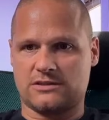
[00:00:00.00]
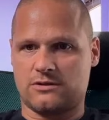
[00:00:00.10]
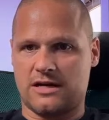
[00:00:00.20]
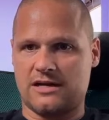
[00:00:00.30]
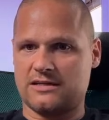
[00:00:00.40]
So
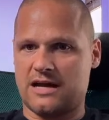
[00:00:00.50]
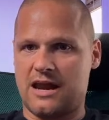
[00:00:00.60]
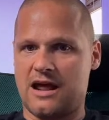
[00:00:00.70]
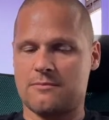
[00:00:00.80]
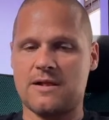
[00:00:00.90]
I got
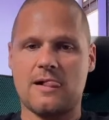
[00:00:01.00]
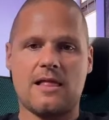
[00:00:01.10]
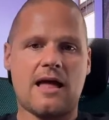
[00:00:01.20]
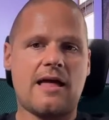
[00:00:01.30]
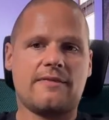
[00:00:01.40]
alarm,
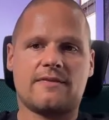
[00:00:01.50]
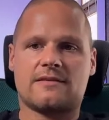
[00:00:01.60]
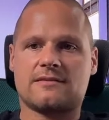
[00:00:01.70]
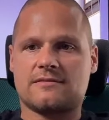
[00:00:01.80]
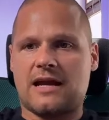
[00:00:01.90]
and
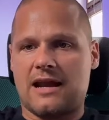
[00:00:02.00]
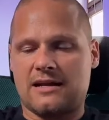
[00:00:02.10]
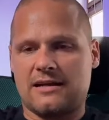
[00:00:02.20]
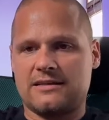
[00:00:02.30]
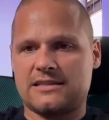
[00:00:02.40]

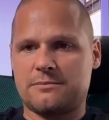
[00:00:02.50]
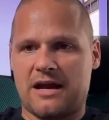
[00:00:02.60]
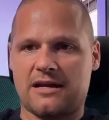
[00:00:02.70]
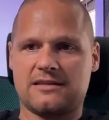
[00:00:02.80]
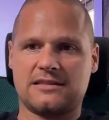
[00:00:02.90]
currently this
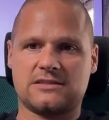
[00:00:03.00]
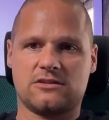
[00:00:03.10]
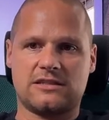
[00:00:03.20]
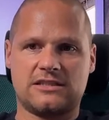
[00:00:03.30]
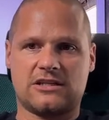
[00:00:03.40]
market is
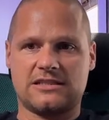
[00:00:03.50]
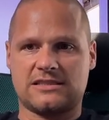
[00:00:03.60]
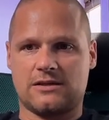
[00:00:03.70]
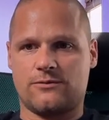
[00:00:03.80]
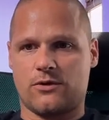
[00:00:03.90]
not
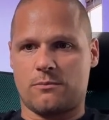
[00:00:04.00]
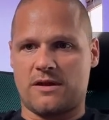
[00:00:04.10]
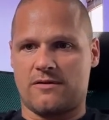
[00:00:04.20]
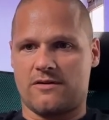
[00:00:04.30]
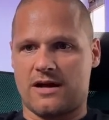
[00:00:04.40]
interesting for
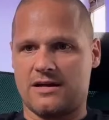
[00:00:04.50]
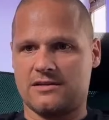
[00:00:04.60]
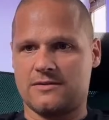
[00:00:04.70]
me, right?